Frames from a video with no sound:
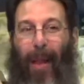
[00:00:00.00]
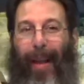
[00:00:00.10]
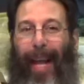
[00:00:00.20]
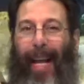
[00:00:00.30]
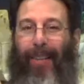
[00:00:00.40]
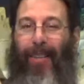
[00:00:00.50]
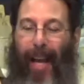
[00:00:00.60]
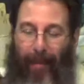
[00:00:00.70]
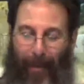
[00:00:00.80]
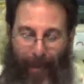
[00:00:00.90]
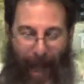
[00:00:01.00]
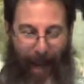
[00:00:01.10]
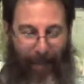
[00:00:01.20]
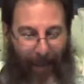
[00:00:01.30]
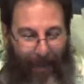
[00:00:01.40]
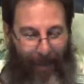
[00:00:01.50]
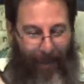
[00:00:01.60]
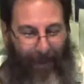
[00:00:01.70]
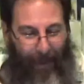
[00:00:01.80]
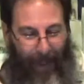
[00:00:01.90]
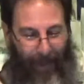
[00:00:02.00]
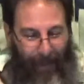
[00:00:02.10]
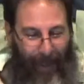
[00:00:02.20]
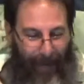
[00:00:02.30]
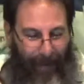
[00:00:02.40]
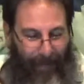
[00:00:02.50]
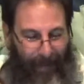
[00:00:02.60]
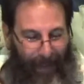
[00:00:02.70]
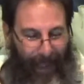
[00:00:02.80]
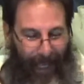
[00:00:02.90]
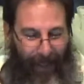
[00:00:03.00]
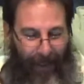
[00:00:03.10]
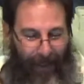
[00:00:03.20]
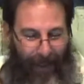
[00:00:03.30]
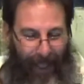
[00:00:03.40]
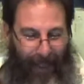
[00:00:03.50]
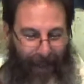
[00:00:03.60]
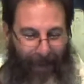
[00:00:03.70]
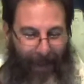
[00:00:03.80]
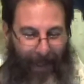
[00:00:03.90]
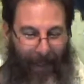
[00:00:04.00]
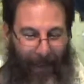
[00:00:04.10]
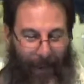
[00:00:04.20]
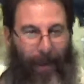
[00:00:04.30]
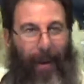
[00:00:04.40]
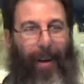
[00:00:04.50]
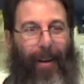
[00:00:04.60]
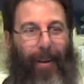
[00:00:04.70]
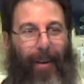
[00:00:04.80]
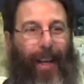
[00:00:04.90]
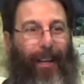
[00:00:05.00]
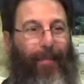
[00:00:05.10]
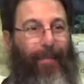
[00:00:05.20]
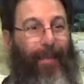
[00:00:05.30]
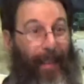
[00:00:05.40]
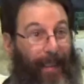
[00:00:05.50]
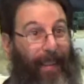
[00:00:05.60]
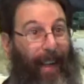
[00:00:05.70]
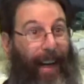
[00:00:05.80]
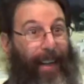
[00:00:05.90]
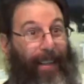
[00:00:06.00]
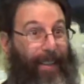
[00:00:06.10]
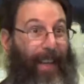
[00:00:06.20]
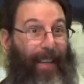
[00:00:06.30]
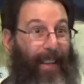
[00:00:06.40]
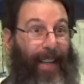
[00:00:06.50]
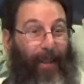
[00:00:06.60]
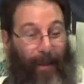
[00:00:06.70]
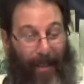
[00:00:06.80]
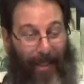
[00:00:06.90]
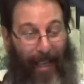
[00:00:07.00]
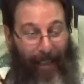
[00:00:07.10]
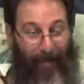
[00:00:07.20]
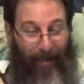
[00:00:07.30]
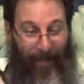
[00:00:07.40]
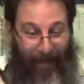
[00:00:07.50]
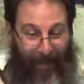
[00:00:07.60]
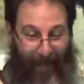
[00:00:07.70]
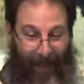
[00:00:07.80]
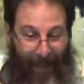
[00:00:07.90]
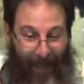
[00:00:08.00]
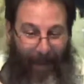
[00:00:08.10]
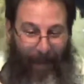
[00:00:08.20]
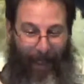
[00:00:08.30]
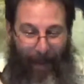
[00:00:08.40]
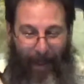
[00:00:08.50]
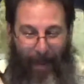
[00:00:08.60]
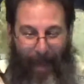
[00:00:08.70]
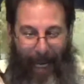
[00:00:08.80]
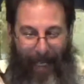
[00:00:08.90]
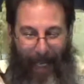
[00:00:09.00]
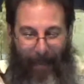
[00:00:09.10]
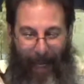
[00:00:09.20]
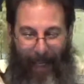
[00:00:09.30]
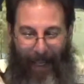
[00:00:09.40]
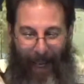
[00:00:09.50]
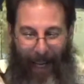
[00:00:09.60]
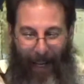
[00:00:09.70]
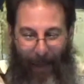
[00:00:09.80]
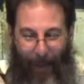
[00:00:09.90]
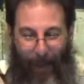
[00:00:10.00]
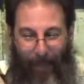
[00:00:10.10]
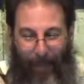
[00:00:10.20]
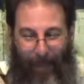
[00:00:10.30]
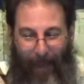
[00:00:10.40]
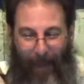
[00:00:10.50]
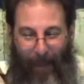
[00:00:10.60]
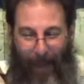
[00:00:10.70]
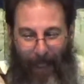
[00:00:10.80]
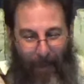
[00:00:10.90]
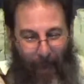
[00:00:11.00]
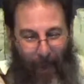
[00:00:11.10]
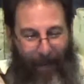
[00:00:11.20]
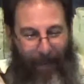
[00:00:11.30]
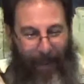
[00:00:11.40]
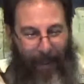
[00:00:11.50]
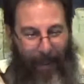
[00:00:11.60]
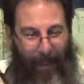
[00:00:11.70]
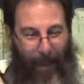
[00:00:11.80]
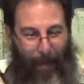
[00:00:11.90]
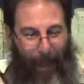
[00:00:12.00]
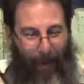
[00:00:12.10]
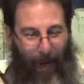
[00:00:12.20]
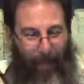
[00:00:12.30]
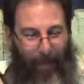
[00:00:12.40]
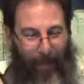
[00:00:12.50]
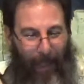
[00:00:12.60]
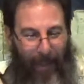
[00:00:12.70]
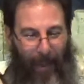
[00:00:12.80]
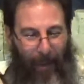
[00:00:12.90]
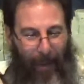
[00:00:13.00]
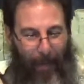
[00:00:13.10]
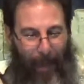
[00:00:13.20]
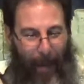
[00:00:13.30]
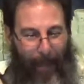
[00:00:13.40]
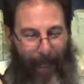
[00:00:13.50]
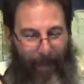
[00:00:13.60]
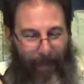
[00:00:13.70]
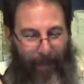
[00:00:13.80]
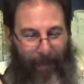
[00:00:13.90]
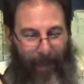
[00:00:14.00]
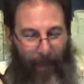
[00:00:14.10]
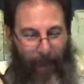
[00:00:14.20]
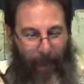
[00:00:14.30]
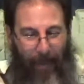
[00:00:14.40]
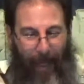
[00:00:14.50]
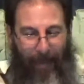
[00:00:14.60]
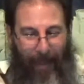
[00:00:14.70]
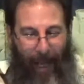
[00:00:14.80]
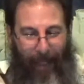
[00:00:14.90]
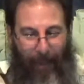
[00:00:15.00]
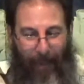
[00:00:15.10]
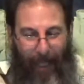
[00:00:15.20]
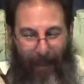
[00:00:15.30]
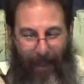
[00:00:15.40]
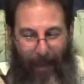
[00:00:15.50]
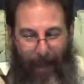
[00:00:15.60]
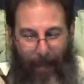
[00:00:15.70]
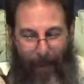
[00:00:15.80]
Acts chapter 5, verses 1 through 11. Hecho cinco, versículo uno a once. Ah, sounded like I knew what I was saying. But there was a man named Hananiah who, with his wife Sapphira, sold some property, and with his wife's knowledge withheld some of the